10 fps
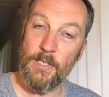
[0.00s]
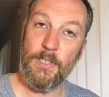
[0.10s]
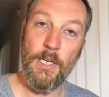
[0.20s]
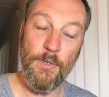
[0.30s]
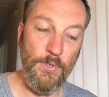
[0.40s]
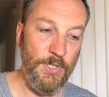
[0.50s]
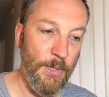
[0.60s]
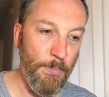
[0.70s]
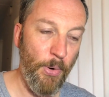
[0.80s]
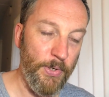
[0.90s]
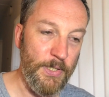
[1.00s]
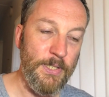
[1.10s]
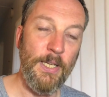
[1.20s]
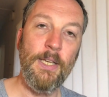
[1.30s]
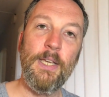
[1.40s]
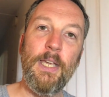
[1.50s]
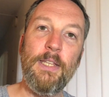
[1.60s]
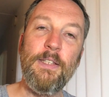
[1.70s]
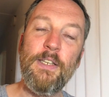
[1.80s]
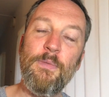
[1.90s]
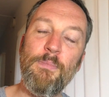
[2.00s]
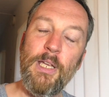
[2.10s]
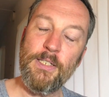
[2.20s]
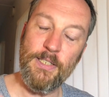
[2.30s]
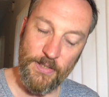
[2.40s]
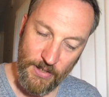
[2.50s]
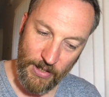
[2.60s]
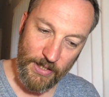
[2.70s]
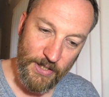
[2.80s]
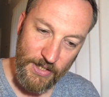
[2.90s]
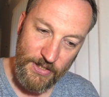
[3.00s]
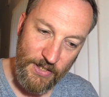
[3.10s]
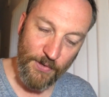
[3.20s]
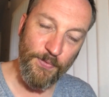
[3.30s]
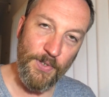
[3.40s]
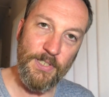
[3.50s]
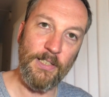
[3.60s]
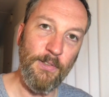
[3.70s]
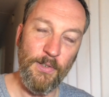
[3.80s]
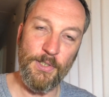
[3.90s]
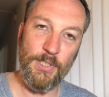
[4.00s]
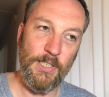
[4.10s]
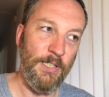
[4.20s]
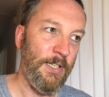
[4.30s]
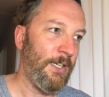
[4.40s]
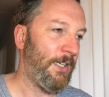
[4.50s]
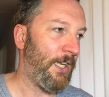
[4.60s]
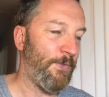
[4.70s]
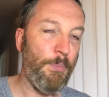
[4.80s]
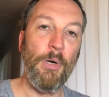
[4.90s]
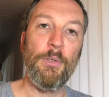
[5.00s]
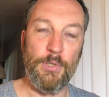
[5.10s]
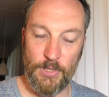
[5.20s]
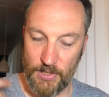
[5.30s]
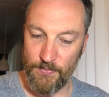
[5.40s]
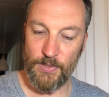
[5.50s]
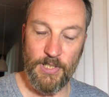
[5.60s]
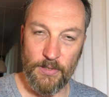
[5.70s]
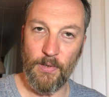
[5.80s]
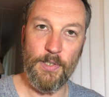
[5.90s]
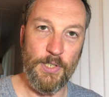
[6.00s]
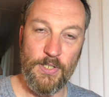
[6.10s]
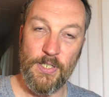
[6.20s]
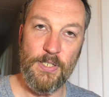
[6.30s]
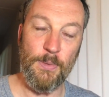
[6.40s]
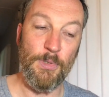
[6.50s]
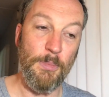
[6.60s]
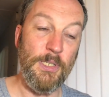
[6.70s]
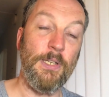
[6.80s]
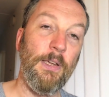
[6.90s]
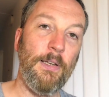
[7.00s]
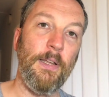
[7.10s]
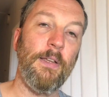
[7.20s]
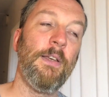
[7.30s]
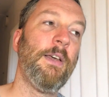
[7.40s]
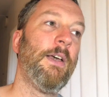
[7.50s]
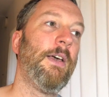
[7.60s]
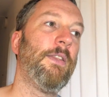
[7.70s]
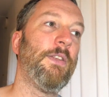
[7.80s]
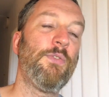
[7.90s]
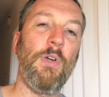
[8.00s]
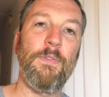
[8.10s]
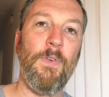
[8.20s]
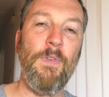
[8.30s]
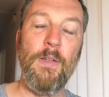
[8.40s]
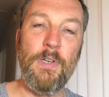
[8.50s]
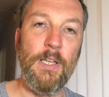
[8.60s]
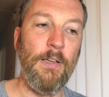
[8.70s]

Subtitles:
is an interesting point in that it makes it clear that it's a different technology kind of approach, a different technology system to be cycling than driving around in a